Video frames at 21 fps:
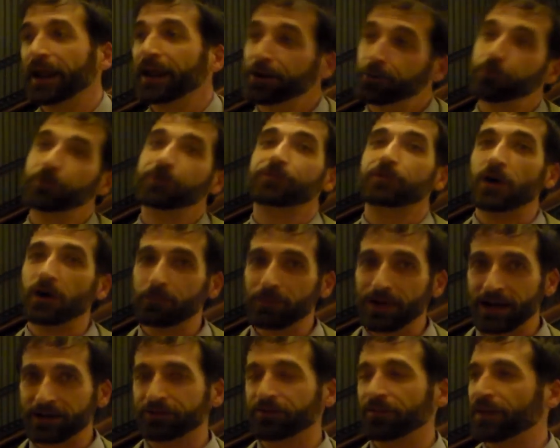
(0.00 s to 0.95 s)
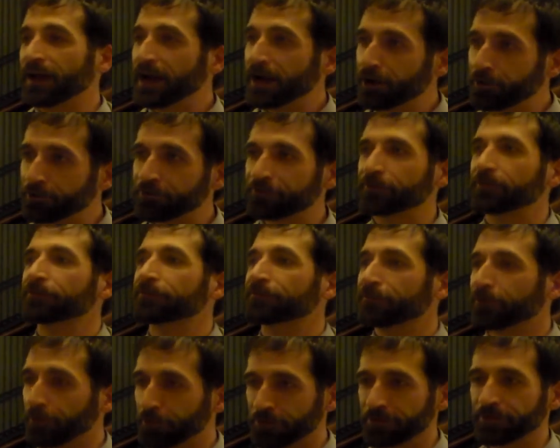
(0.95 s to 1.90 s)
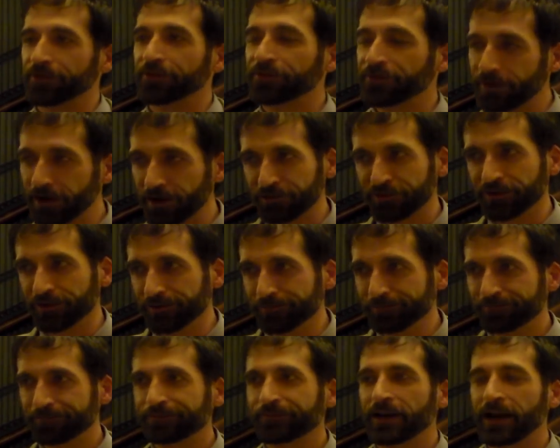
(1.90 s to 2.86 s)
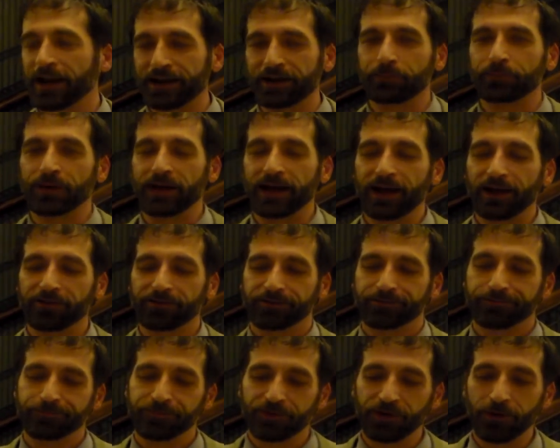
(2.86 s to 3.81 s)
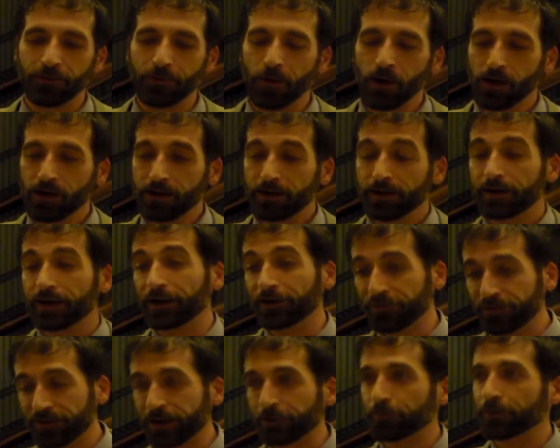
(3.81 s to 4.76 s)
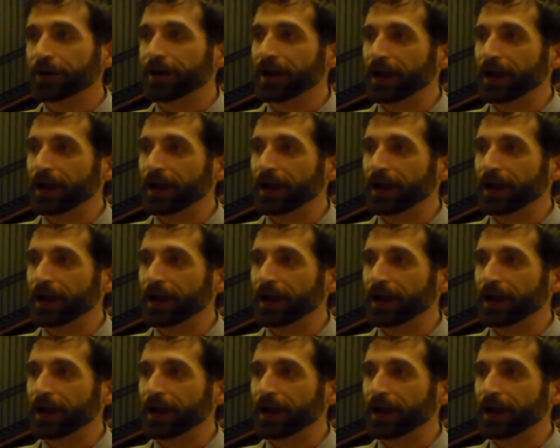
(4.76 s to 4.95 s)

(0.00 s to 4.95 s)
And it would have gone back to the House for further discussion had it passed. So instead